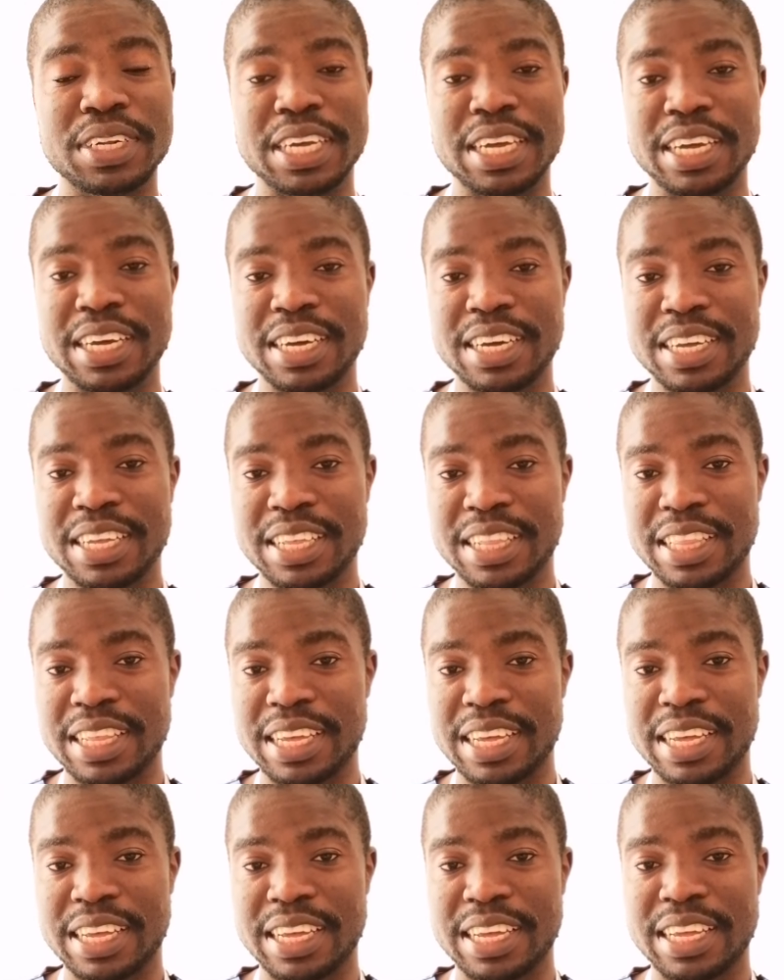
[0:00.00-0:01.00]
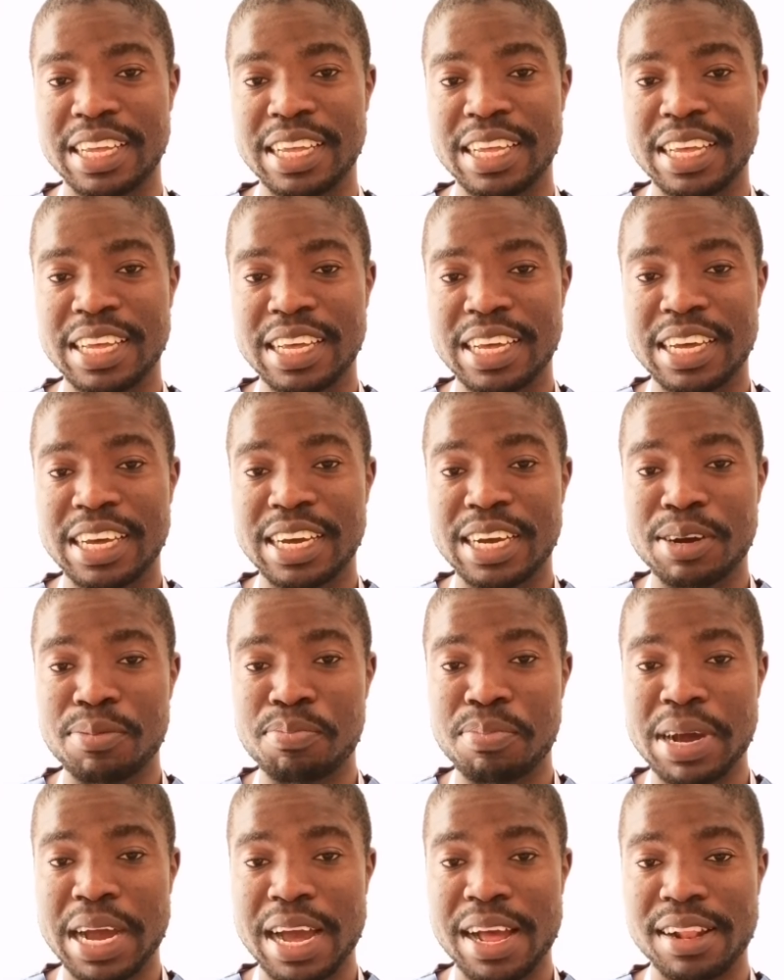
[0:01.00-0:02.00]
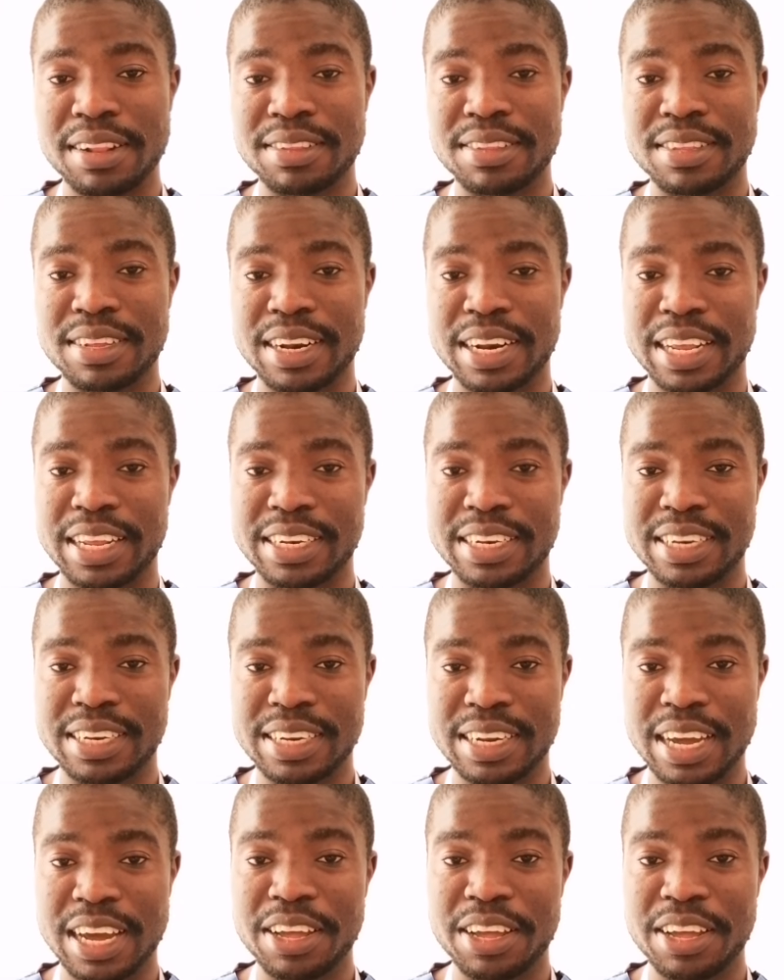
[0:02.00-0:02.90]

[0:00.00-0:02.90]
take the pulse rate.